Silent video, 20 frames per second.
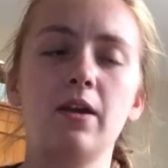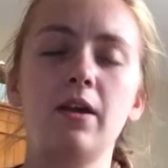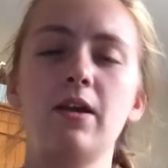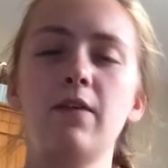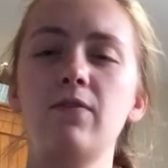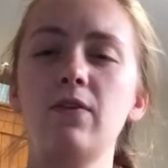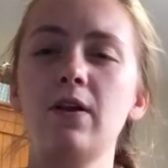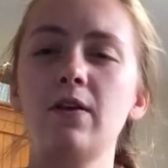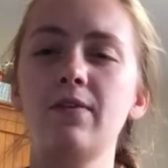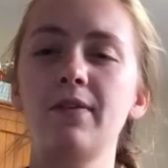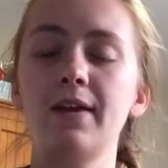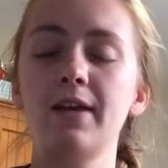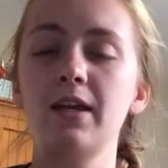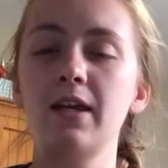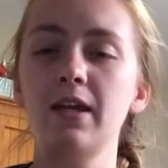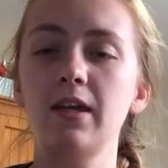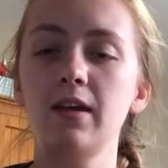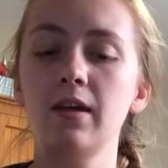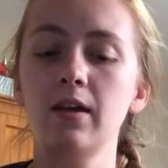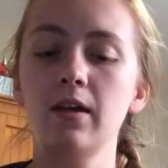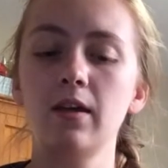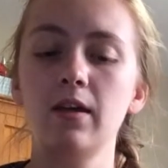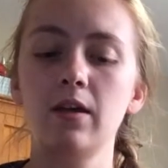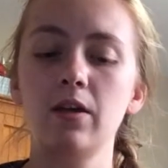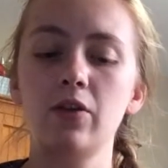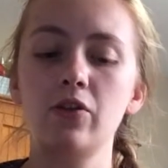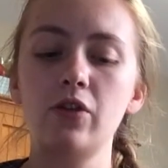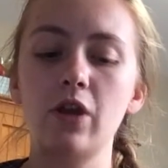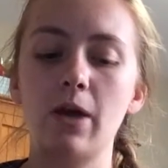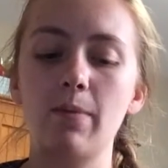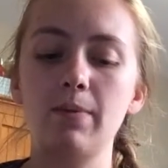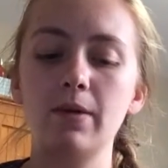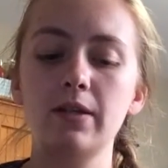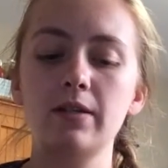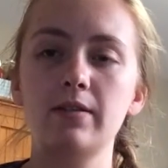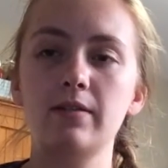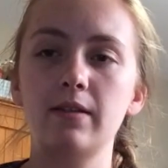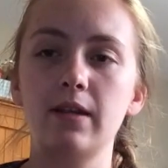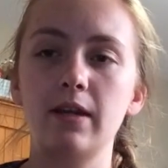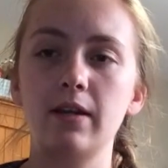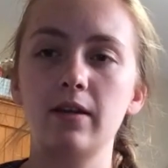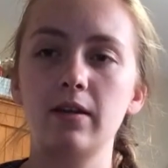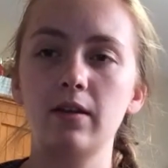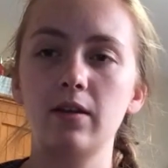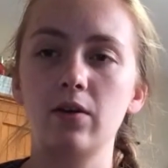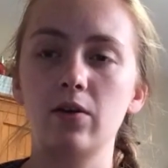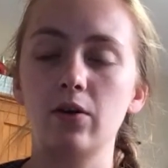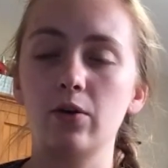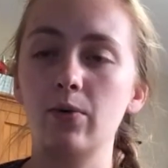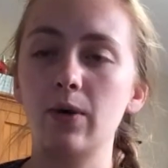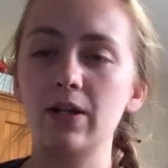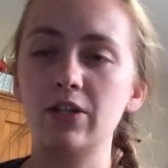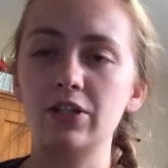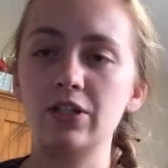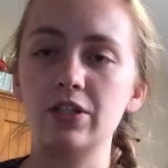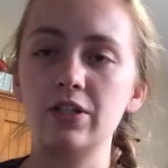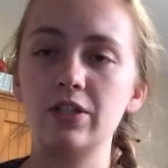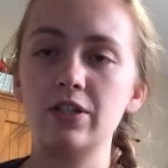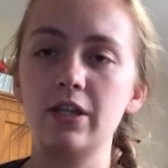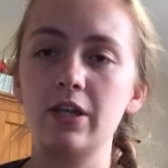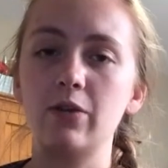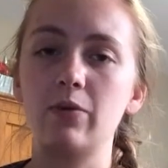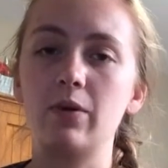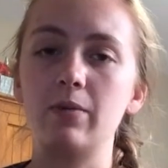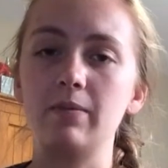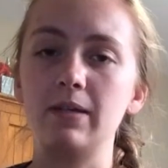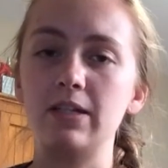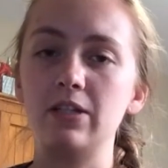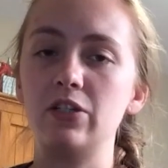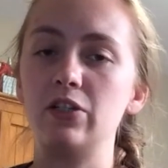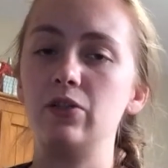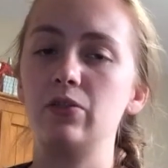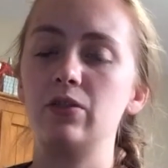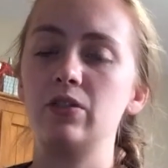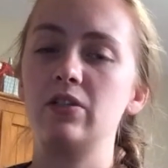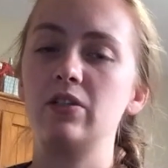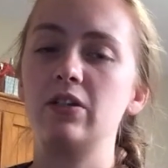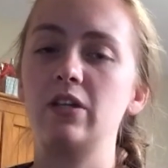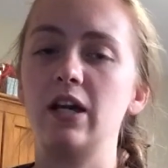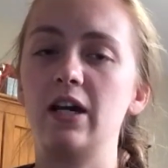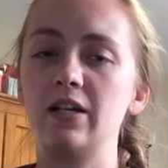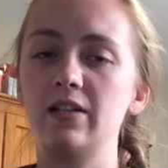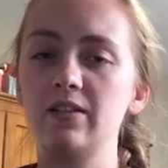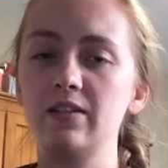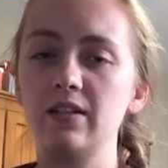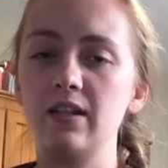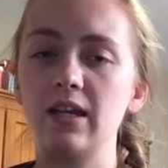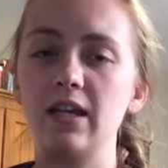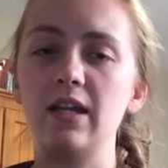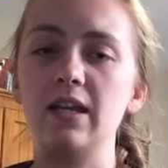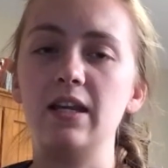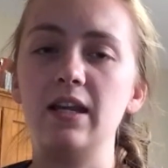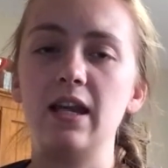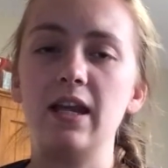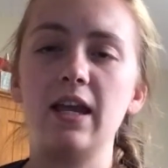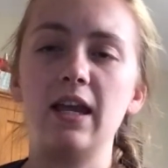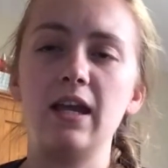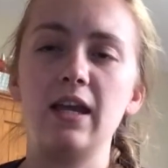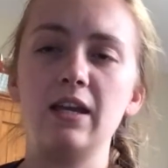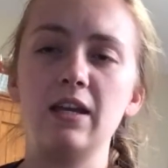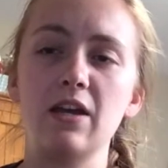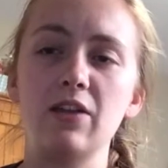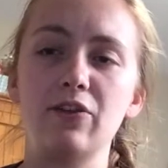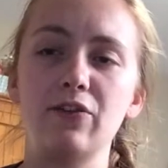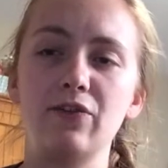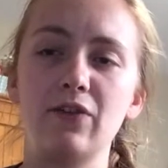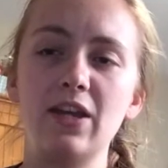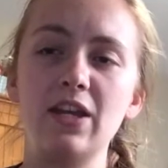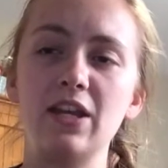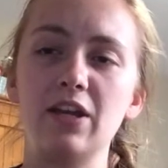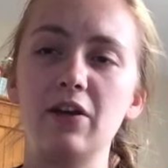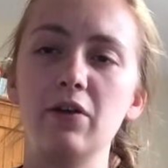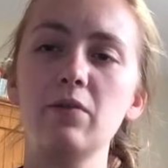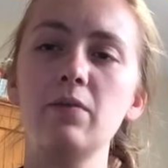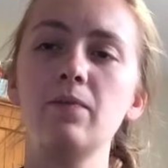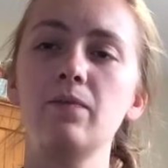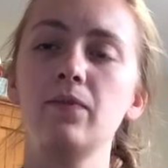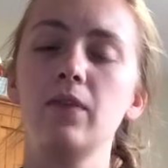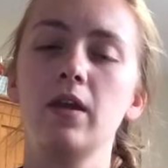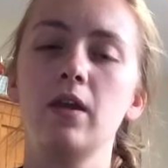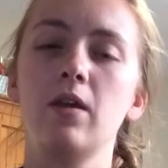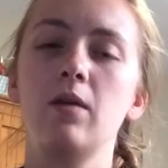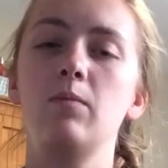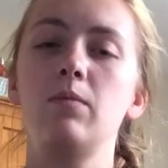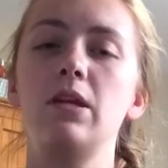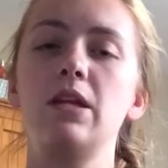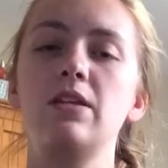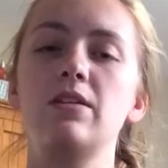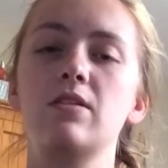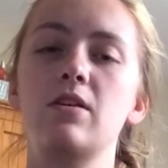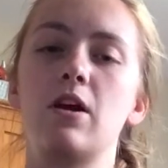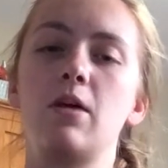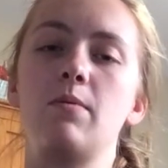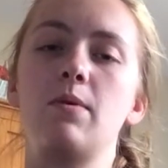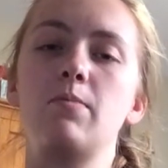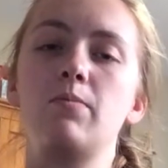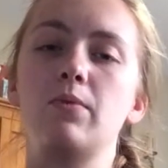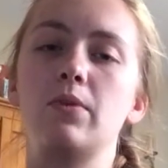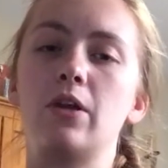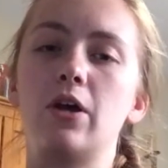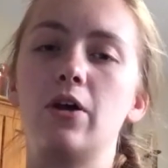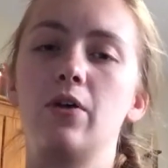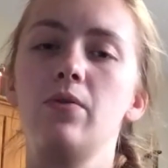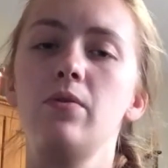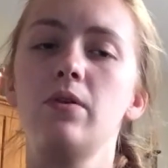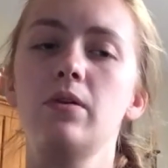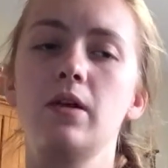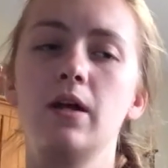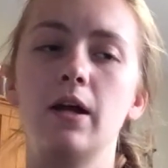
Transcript: If you have any topics or questions that you want me to discuss in another video, please comment below.